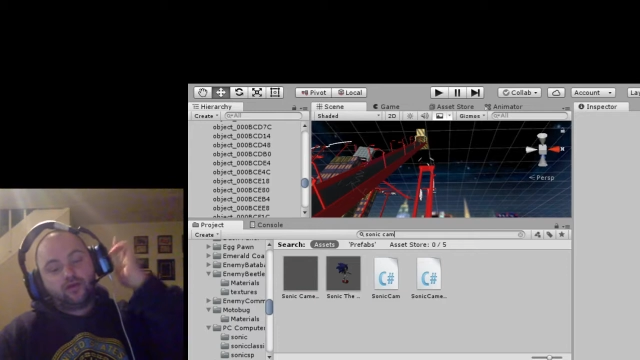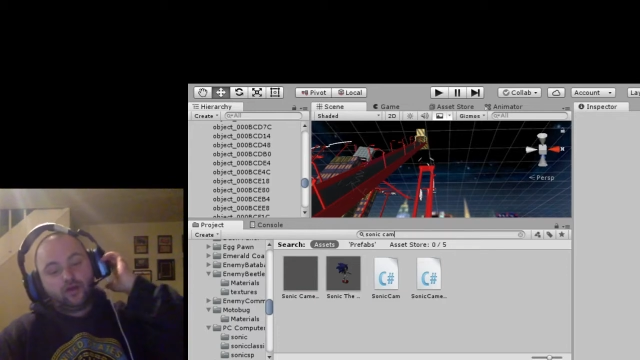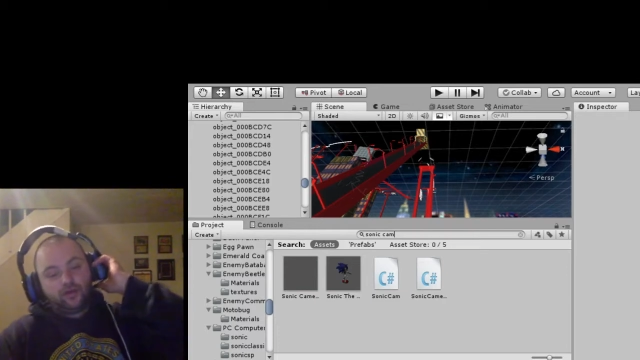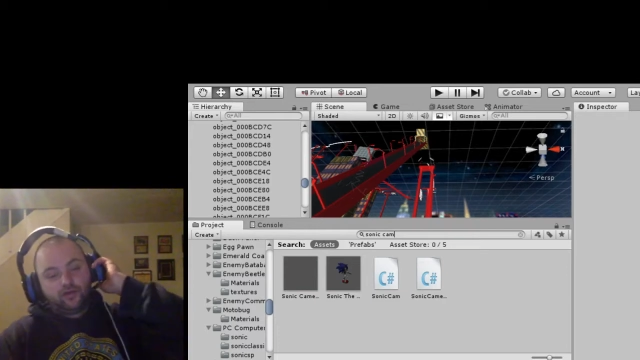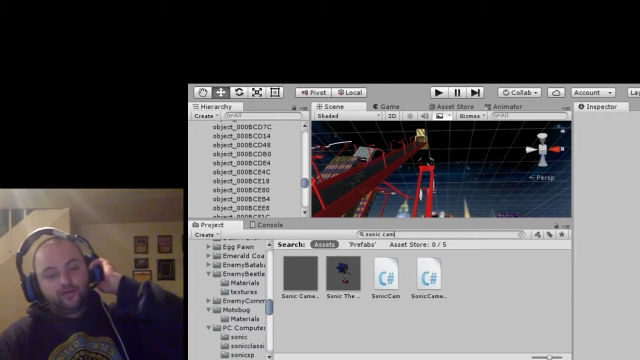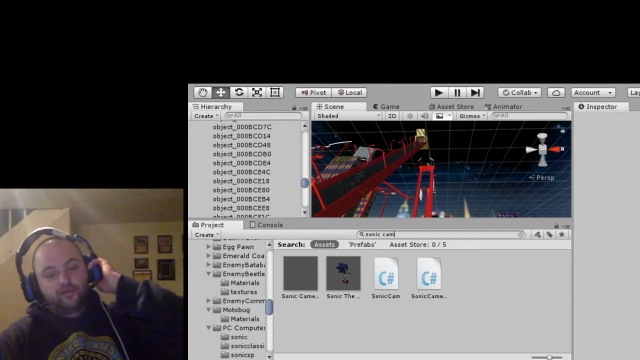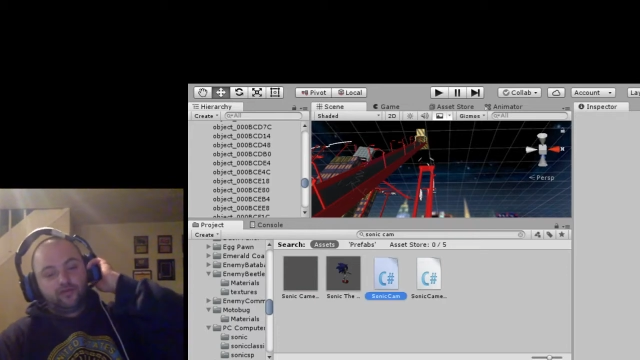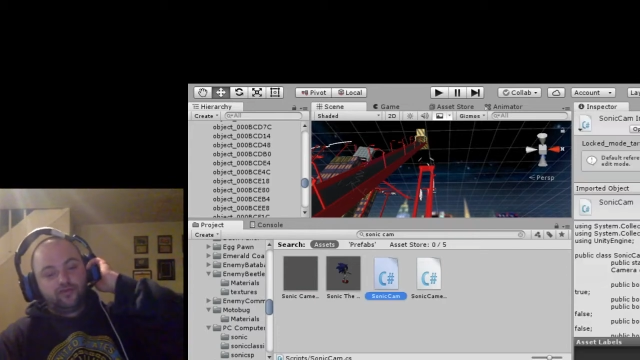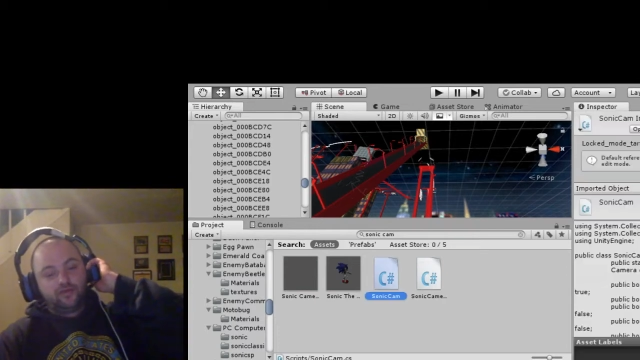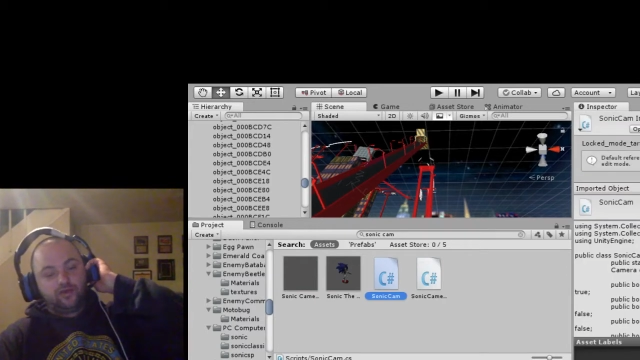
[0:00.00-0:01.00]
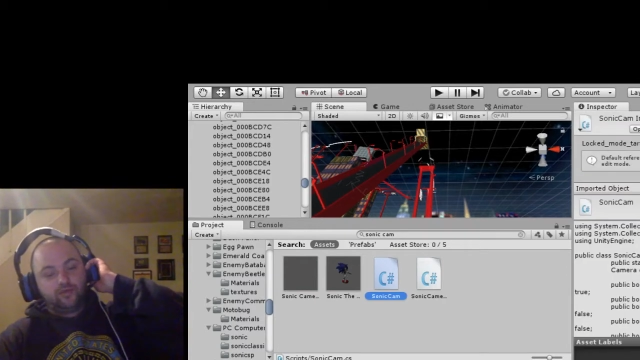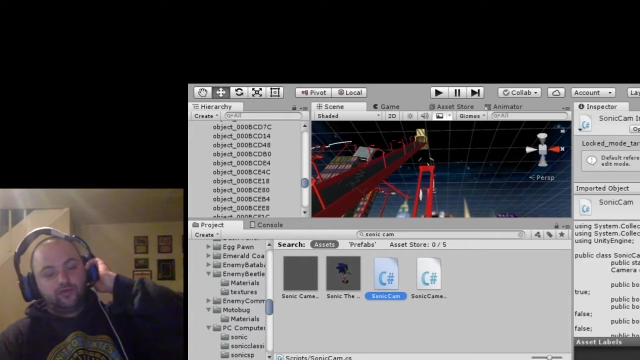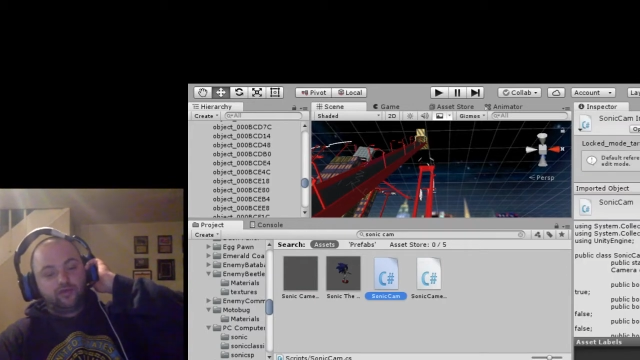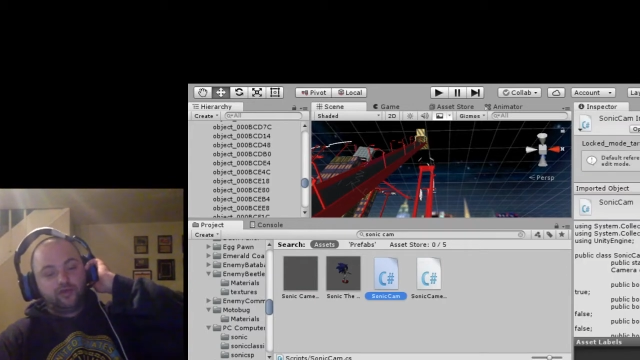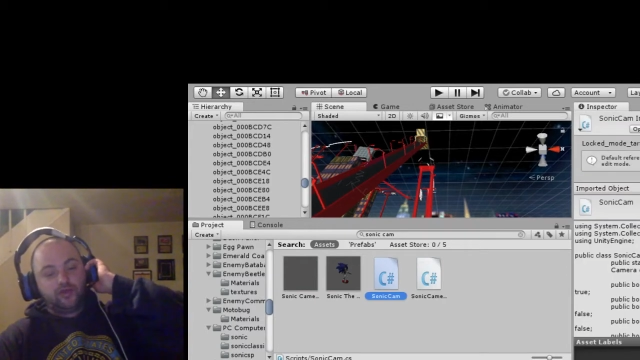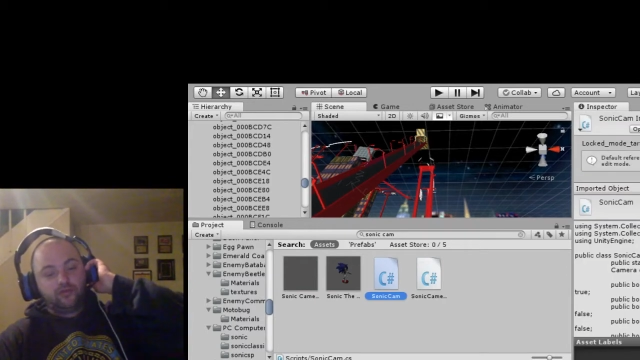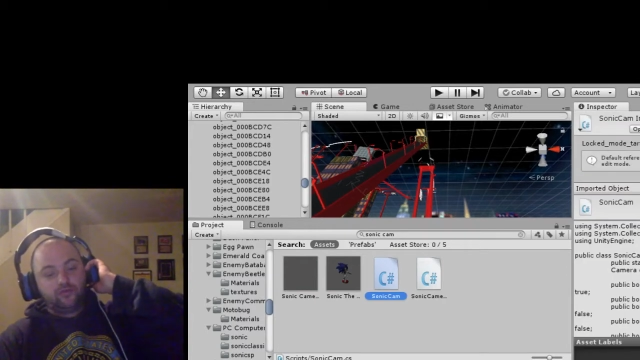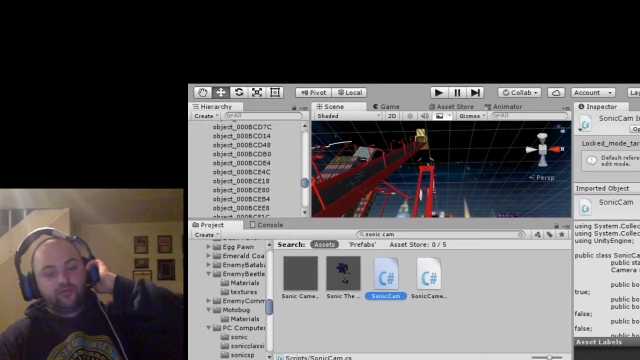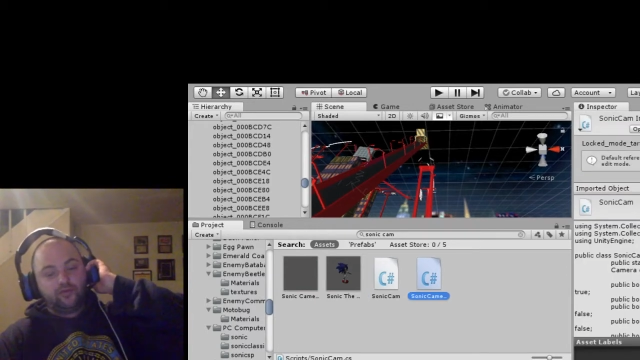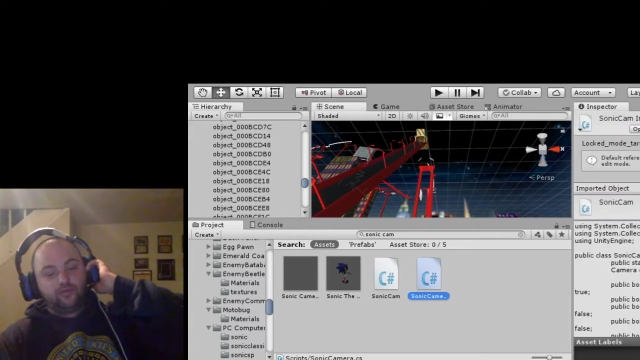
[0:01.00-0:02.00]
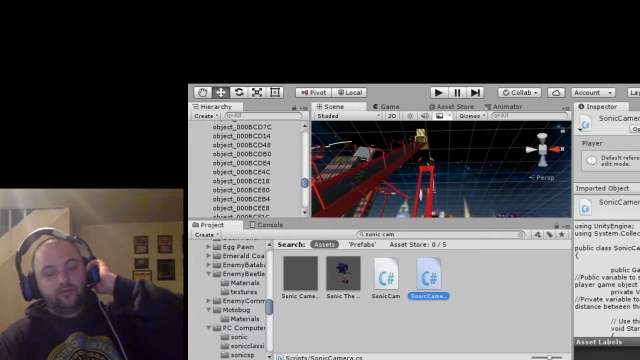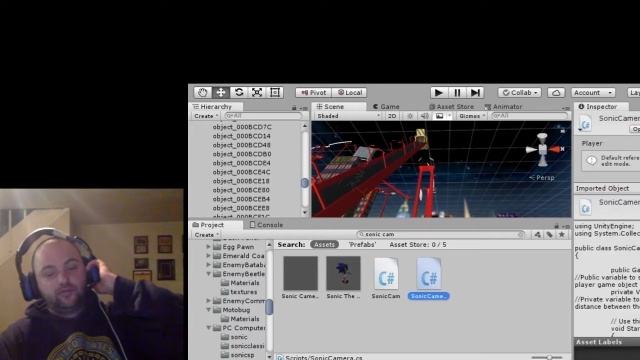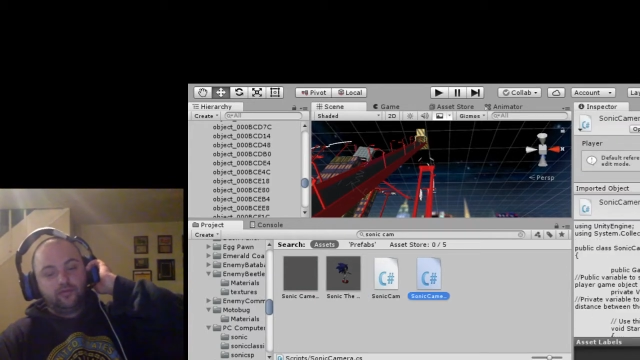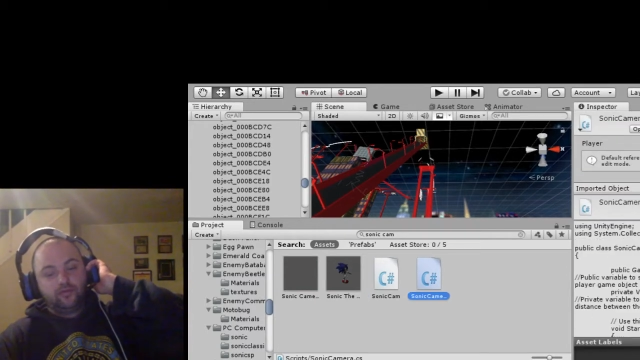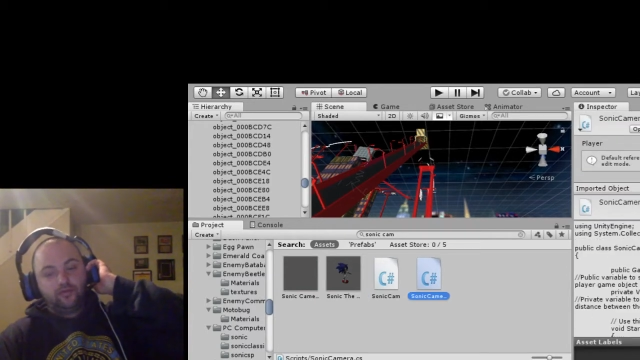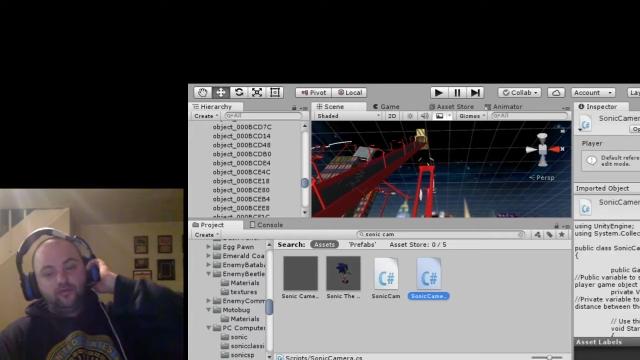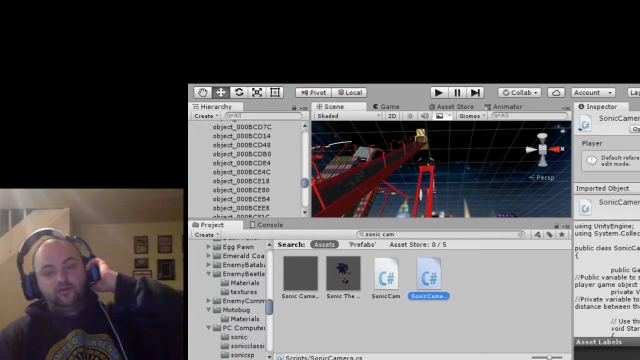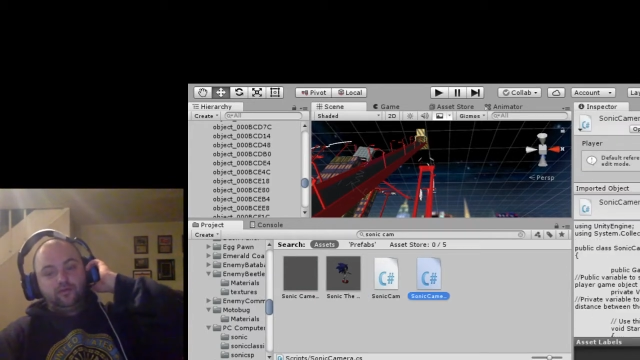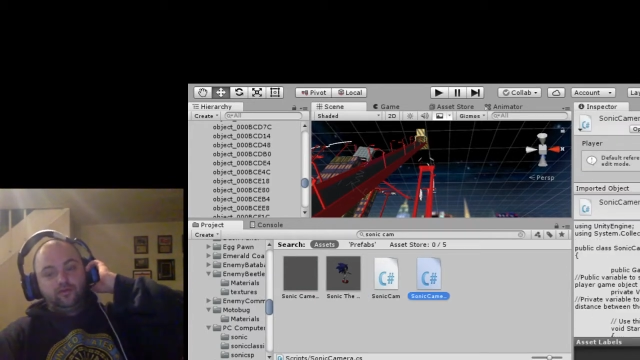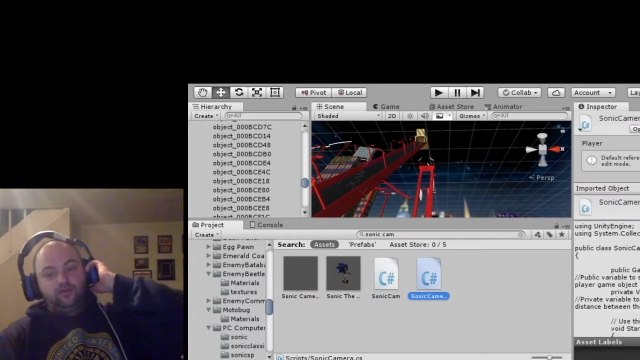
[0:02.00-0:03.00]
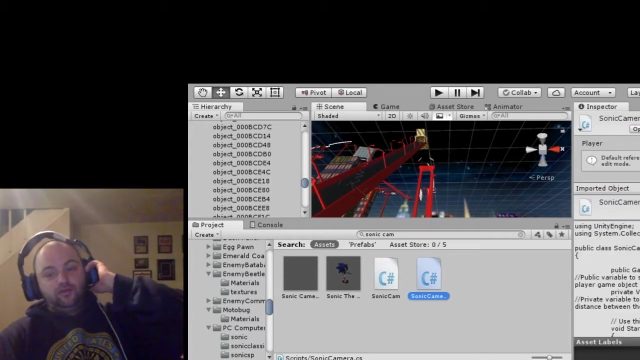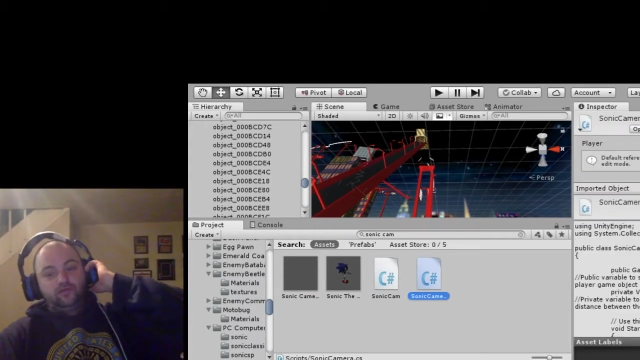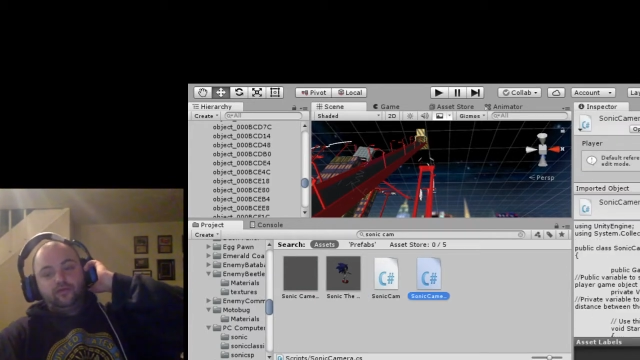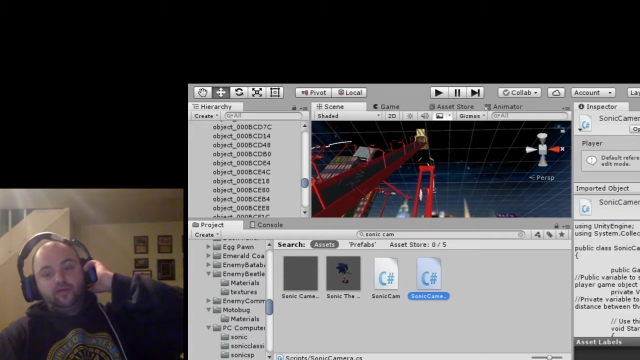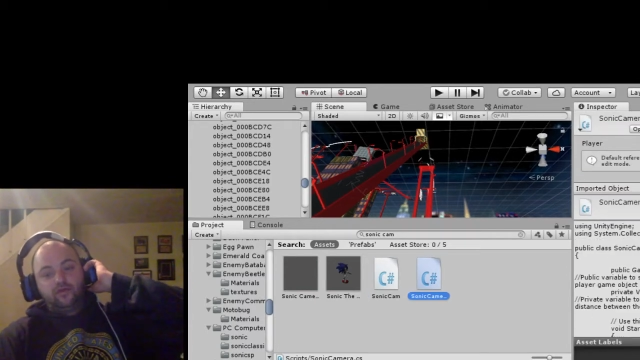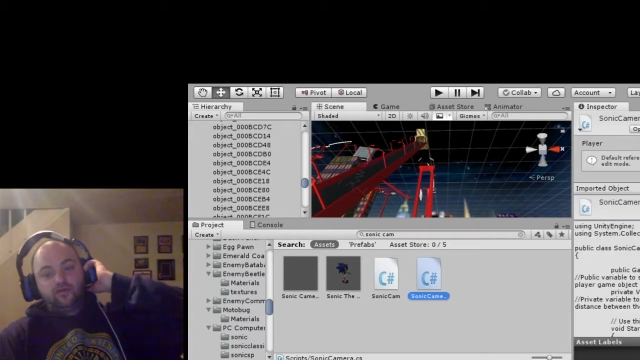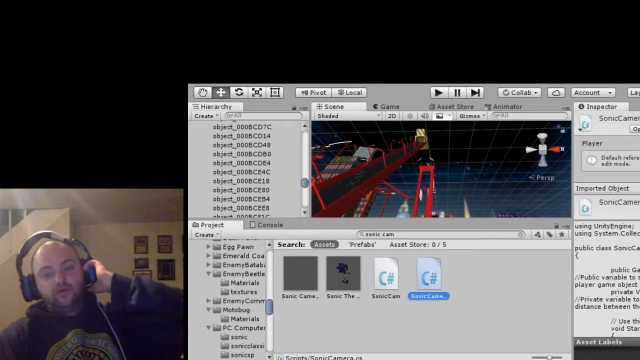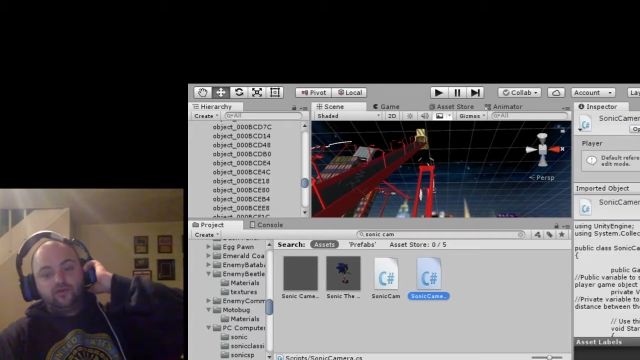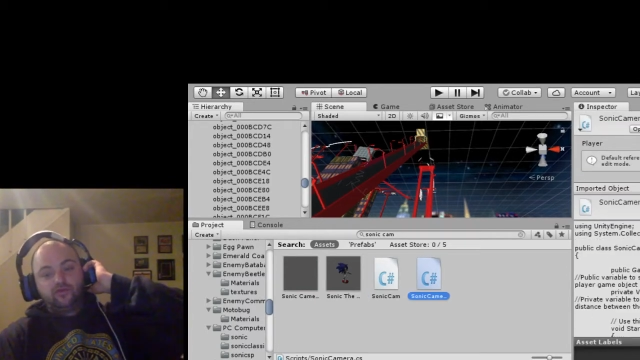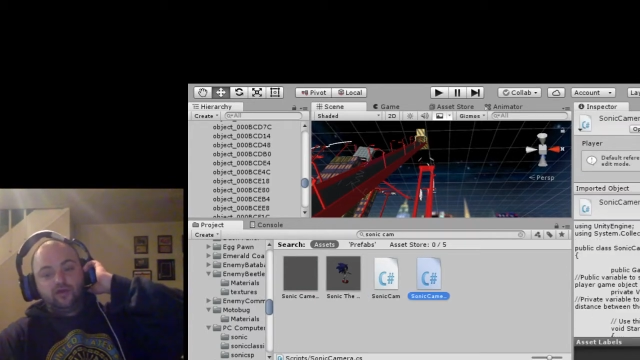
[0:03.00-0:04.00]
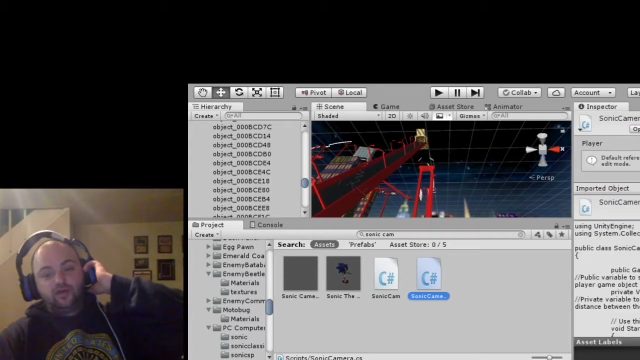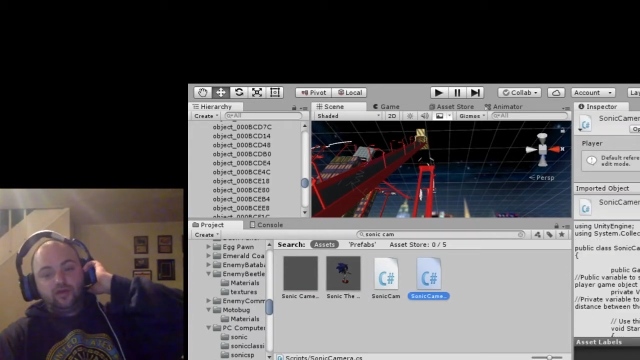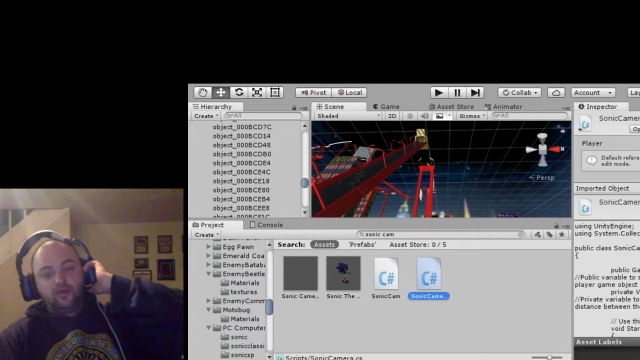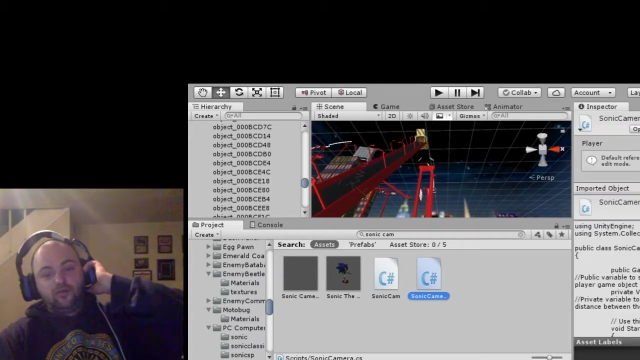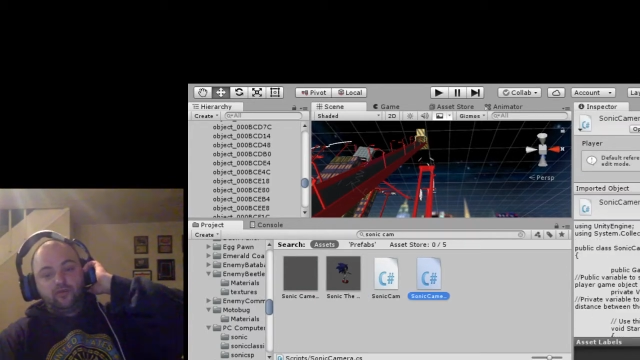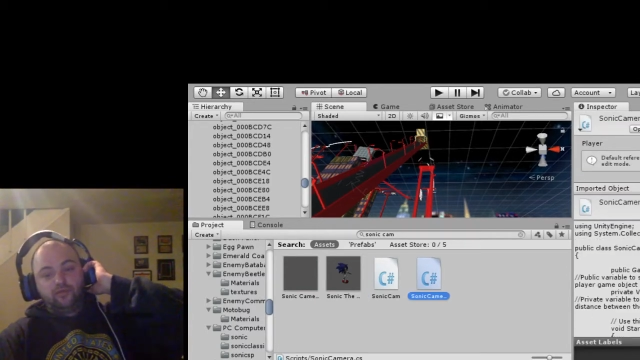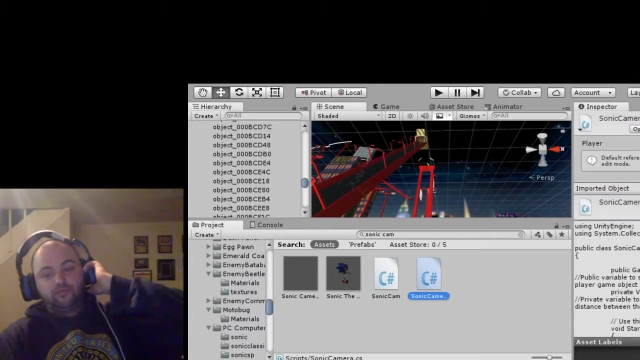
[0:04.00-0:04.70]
Alright, so this is the original camera script. That's the Sonic camera.